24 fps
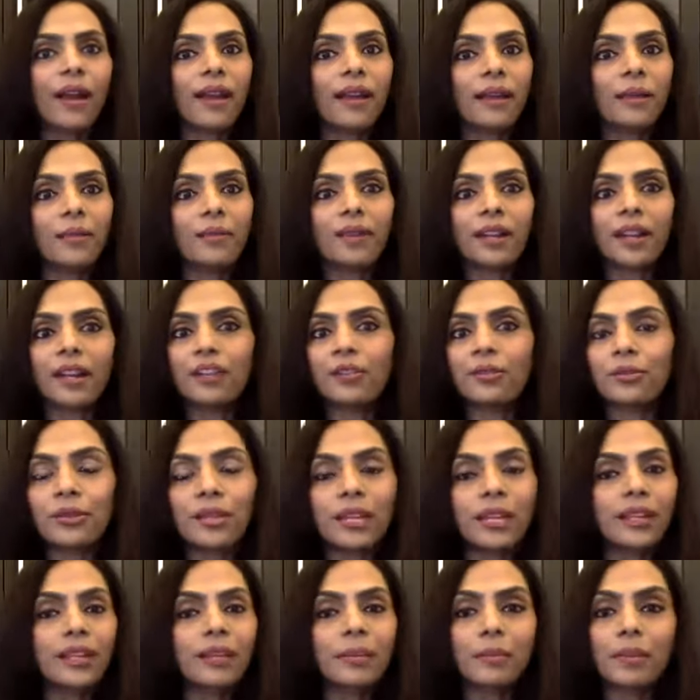and I'm ready to
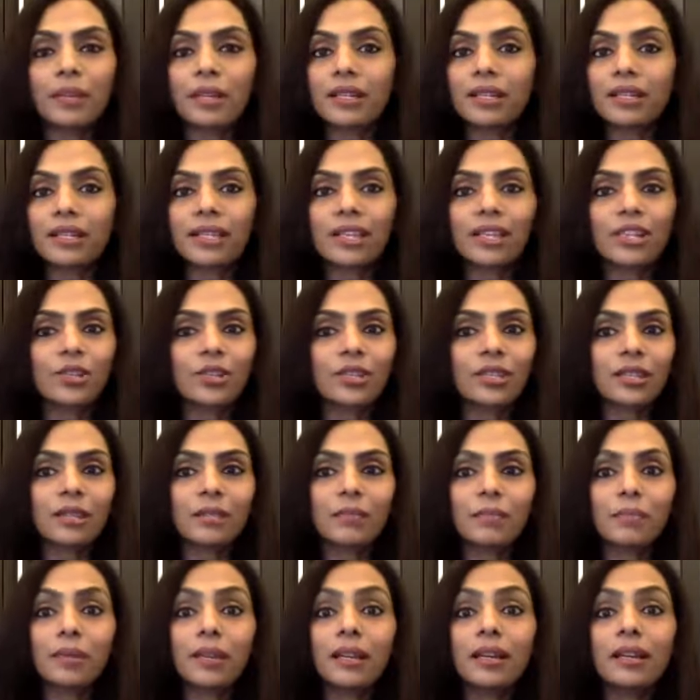take the bigger stages
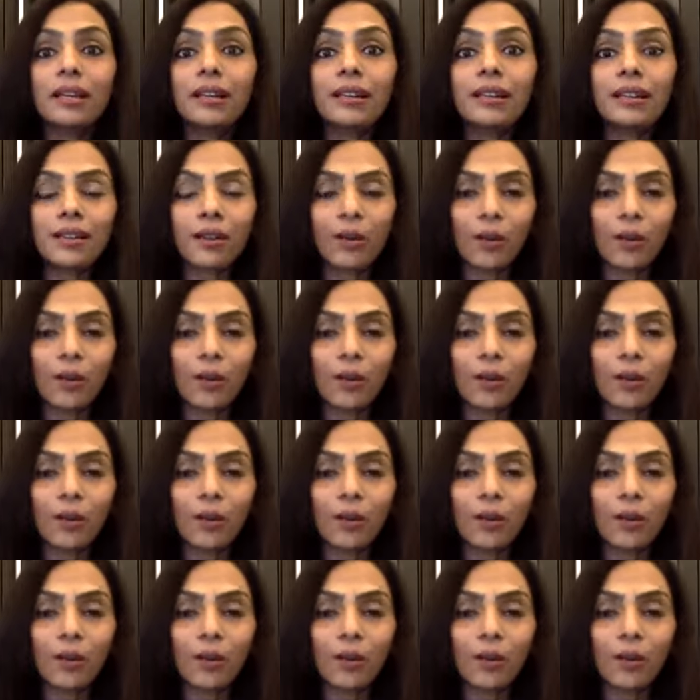and bigger